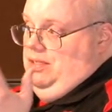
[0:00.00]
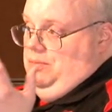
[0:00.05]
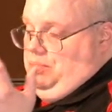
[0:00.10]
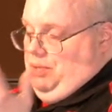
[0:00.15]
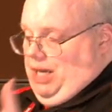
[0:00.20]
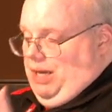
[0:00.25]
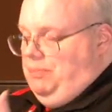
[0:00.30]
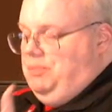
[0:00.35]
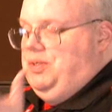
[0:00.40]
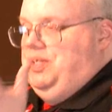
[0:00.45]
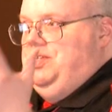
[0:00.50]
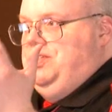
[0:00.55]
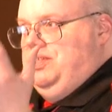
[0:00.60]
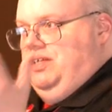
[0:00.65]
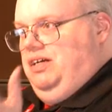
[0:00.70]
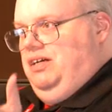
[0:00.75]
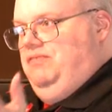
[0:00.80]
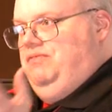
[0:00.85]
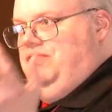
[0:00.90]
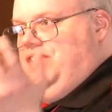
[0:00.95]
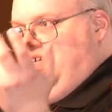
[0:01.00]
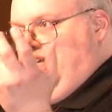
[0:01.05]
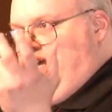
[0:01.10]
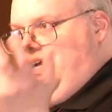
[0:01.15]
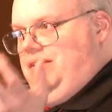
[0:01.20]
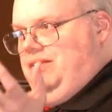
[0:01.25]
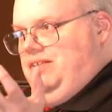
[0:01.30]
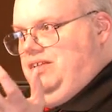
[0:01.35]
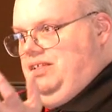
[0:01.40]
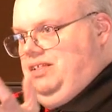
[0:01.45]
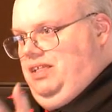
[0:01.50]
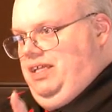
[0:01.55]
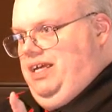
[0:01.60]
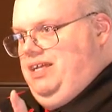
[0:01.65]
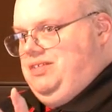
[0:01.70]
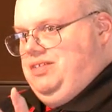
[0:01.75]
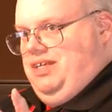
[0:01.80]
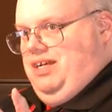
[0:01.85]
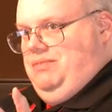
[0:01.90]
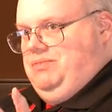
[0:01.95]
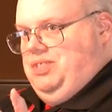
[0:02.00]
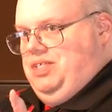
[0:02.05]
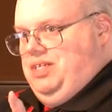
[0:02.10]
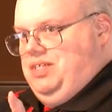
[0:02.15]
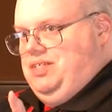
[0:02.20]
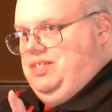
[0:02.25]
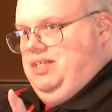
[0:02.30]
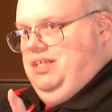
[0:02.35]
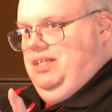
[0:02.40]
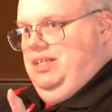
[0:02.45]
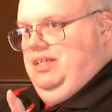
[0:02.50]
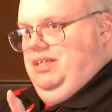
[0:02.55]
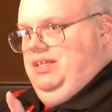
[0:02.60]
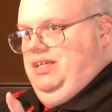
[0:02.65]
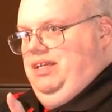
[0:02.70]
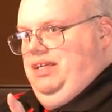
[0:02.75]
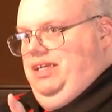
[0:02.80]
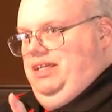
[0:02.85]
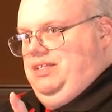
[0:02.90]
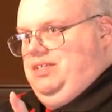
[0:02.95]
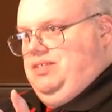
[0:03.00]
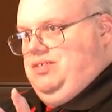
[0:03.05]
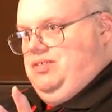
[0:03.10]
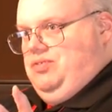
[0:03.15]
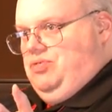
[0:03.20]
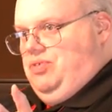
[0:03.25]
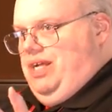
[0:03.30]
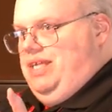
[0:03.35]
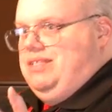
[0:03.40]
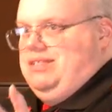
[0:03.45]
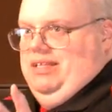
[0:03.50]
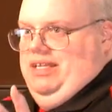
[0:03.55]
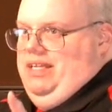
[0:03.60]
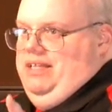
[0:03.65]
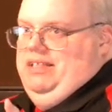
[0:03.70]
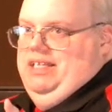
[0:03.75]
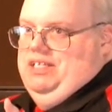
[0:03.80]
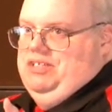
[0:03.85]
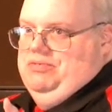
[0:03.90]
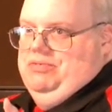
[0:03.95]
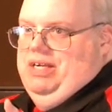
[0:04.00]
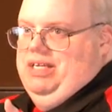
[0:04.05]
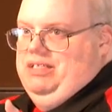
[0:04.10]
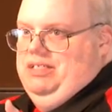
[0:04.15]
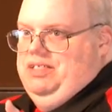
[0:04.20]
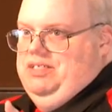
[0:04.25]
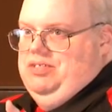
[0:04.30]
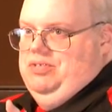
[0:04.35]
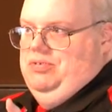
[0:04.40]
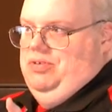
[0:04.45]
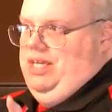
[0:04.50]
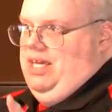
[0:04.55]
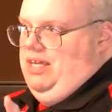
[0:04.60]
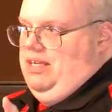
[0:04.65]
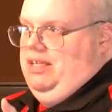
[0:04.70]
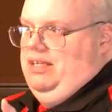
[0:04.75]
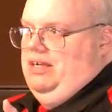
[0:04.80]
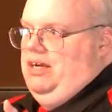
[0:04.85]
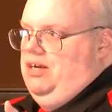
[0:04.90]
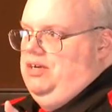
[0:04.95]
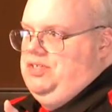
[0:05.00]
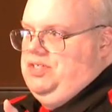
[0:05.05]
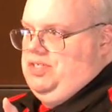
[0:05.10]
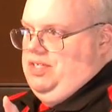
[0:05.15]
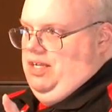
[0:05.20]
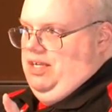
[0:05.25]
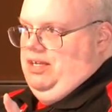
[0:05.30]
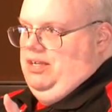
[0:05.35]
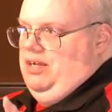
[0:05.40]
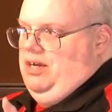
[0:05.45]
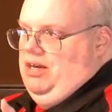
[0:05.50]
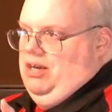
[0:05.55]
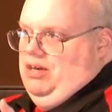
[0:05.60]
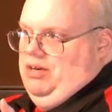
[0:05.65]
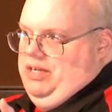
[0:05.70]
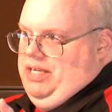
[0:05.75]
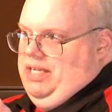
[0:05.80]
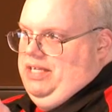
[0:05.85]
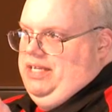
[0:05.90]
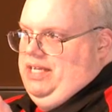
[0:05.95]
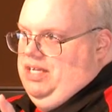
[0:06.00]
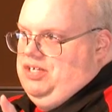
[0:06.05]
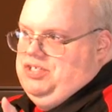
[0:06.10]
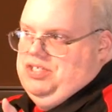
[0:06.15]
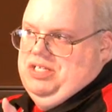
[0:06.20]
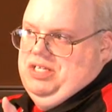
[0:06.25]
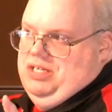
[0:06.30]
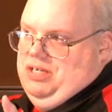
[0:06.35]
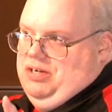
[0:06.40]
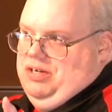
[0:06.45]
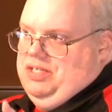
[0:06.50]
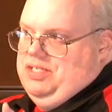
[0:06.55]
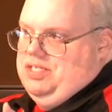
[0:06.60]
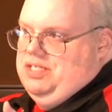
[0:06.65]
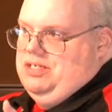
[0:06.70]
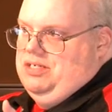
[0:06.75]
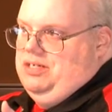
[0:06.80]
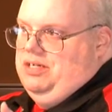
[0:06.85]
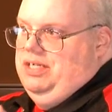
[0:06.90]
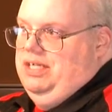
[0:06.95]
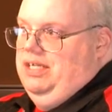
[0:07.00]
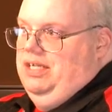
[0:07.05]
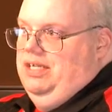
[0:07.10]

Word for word: properties of the, the class objects, it's translating that directly to GetAttr, set at our, get gadget at our, etc.